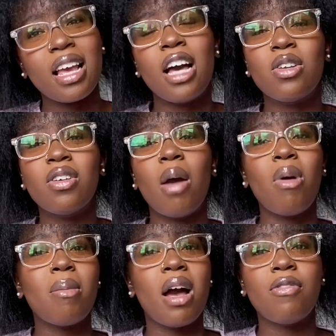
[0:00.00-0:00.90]
I don't like
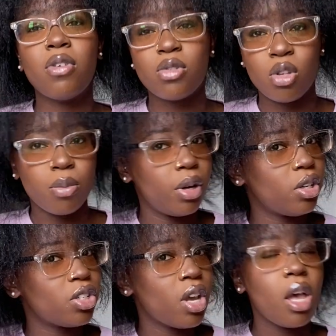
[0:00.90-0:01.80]
wearing my afro too
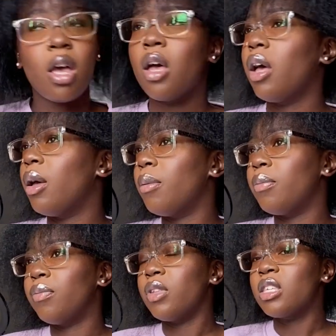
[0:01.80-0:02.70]
much.
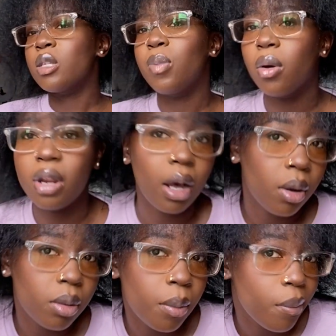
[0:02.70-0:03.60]
This is blown
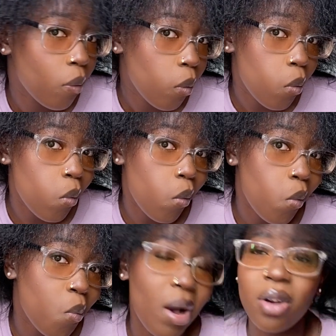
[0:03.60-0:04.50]
out.
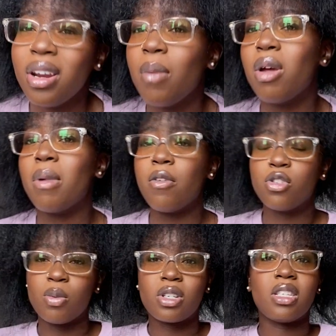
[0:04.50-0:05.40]
But I don't like wearing my afro
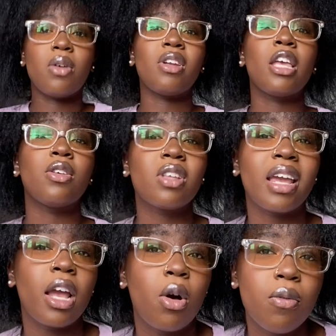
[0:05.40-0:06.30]
too much because I don't like you like
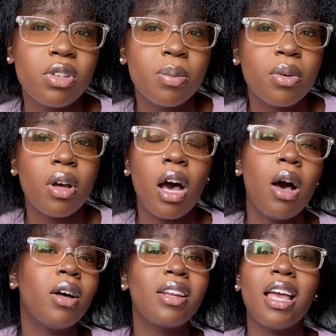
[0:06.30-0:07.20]
getting comfortable. I
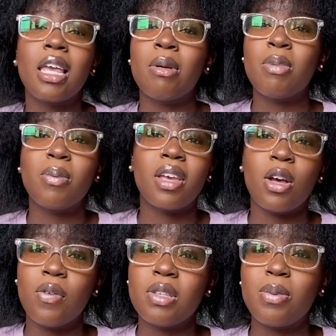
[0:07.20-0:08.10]
don't like it when people get
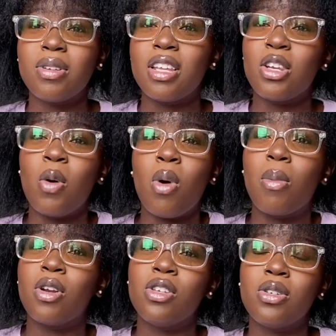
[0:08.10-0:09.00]
comfortable and they know what I'm
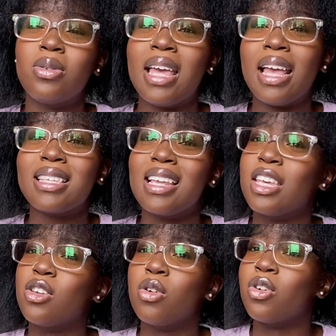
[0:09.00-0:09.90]
going to do next. Like,
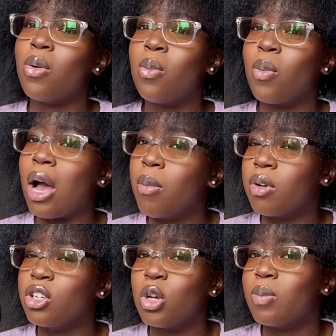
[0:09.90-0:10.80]
you don't know how I'm
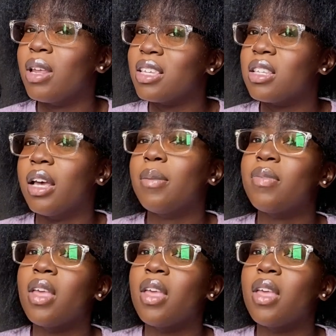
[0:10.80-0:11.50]
going to show up next time.